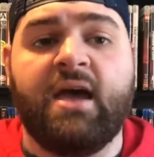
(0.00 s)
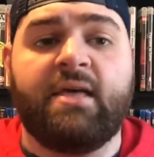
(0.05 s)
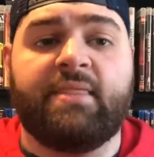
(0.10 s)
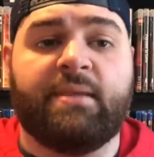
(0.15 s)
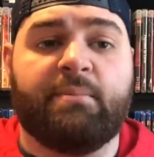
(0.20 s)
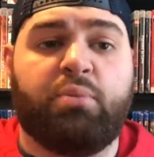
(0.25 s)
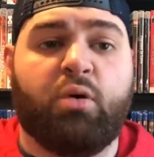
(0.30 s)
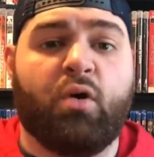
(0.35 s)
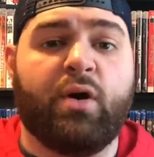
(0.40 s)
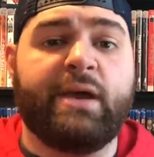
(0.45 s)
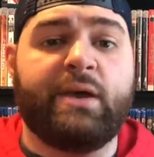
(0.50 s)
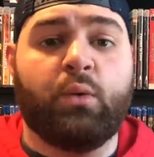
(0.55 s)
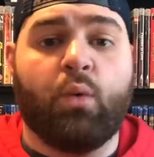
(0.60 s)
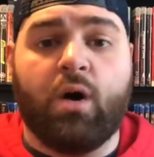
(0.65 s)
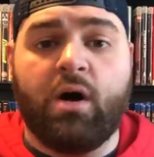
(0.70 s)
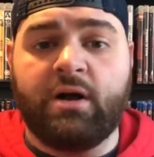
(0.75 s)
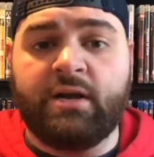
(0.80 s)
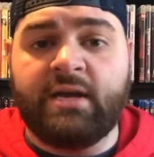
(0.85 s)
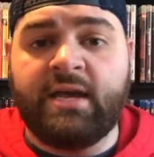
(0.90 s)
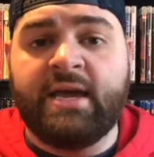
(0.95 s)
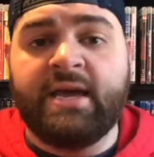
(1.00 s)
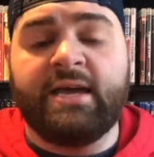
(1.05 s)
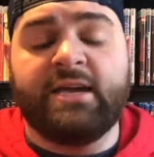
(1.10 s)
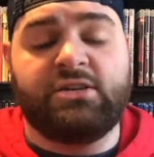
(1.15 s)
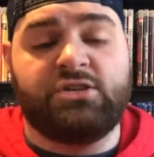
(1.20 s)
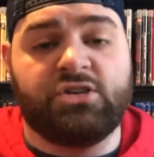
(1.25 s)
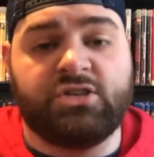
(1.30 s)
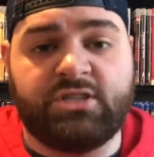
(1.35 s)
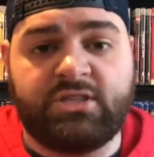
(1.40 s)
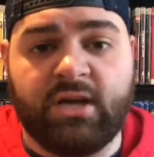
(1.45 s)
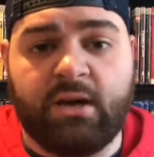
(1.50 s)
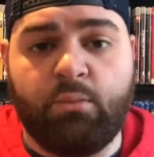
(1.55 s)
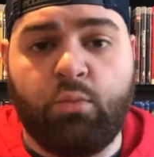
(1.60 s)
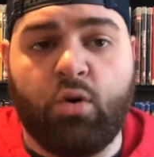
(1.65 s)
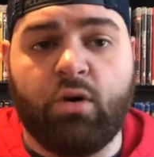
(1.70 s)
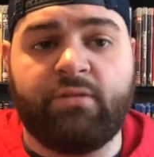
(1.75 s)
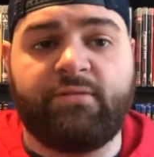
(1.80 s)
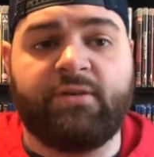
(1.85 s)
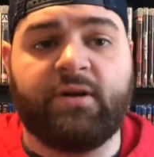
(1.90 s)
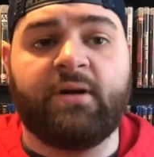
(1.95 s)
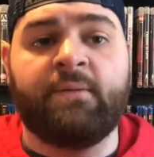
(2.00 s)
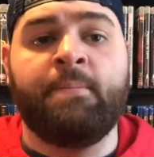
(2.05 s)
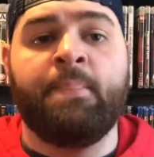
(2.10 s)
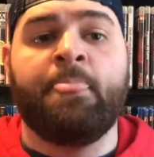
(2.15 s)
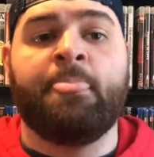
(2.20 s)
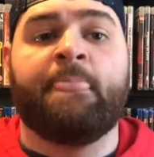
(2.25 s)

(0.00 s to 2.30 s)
The point one is your subwoofer.